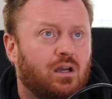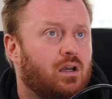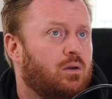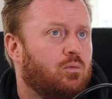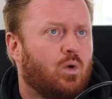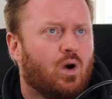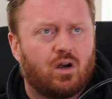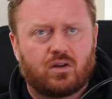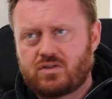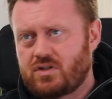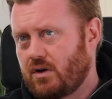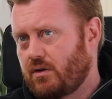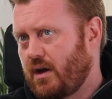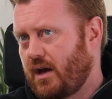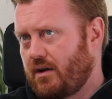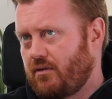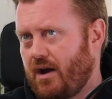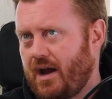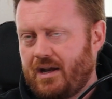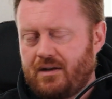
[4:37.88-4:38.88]
it in, it works,
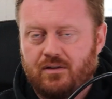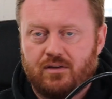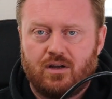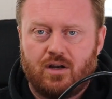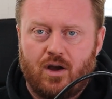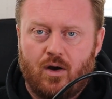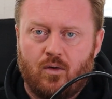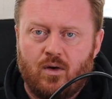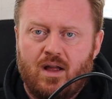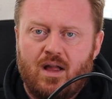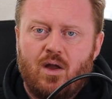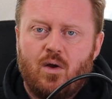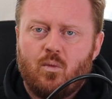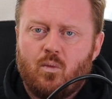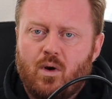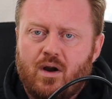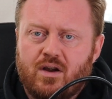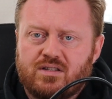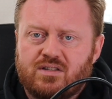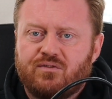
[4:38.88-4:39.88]
okay, great, you know.
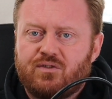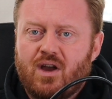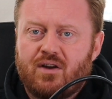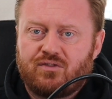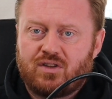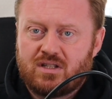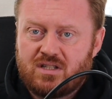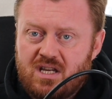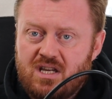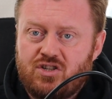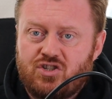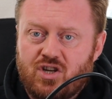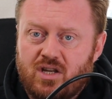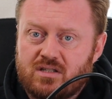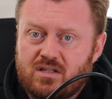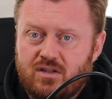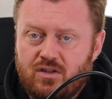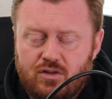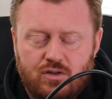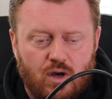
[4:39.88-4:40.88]
Whereas if you have to teach
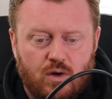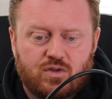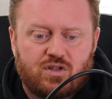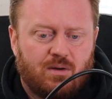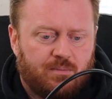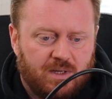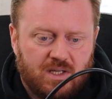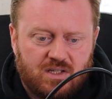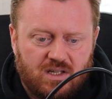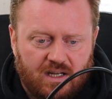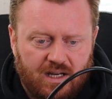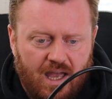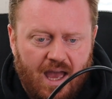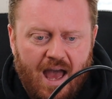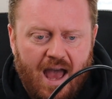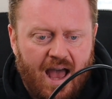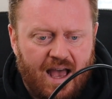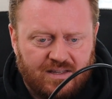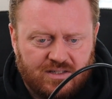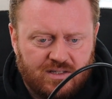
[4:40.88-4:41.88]
it, you know somebody's gonna
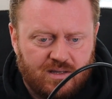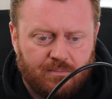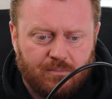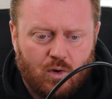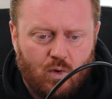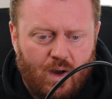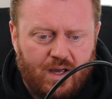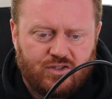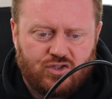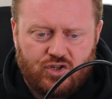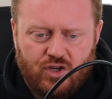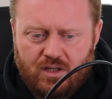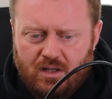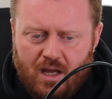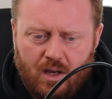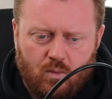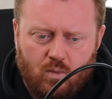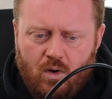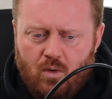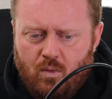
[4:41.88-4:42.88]
ask some question
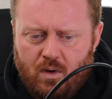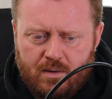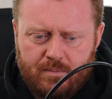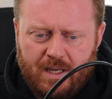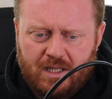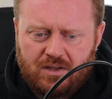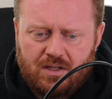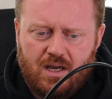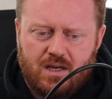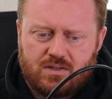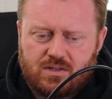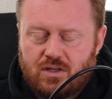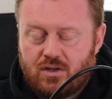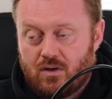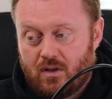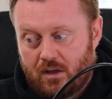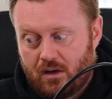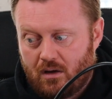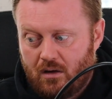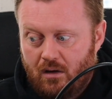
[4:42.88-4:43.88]
like, well, what about this? And
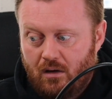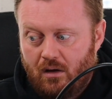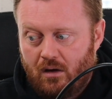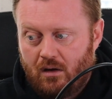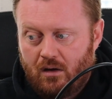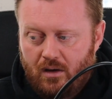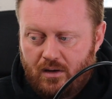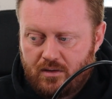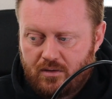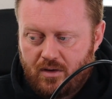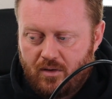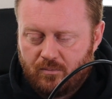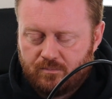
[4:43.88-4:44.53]
you're like, oh, I don't